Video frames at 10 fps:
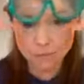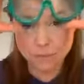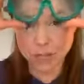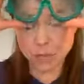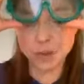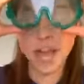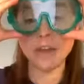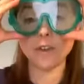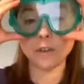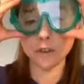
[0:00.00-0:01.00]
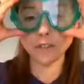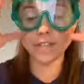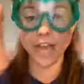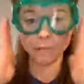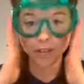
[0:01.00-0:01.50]
because we were having a good old
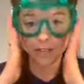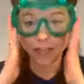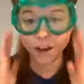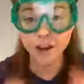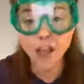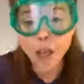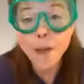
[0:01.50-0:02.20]
time right there.